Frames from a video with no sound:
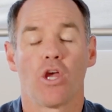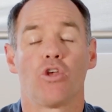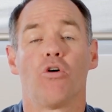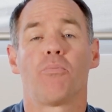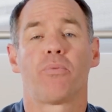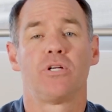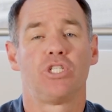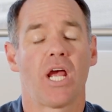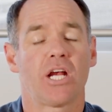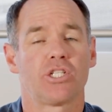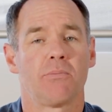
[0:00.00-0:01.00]
Your
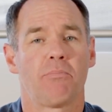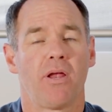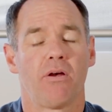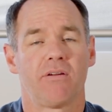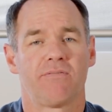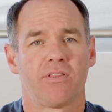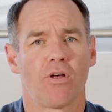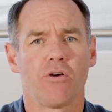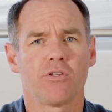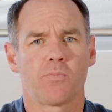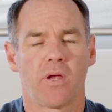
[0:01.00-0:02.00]
projection period for
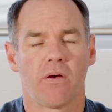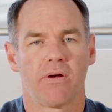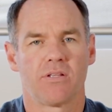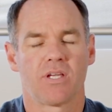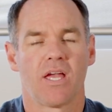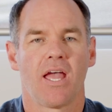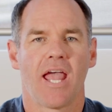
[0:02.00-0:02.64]
those periods